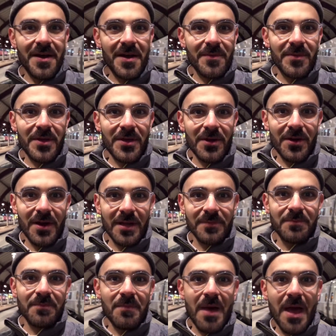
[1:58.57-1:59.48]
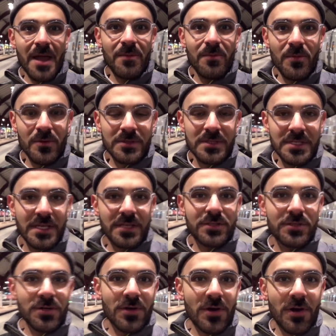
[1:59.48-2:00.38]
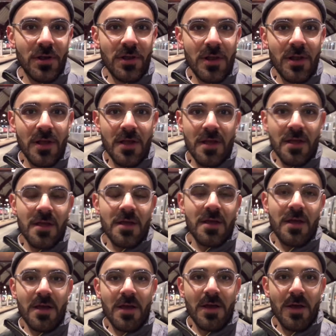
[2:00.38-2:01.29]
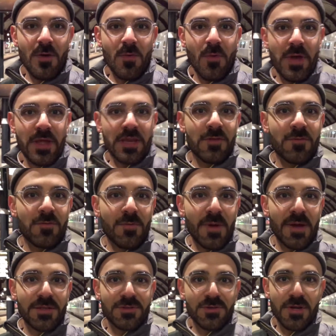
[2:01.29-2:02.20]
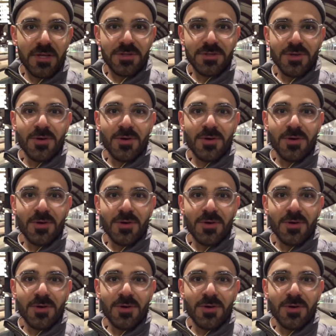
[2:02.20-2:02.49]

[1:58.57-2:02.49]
I'm here at Malmö Central, waiting for my train to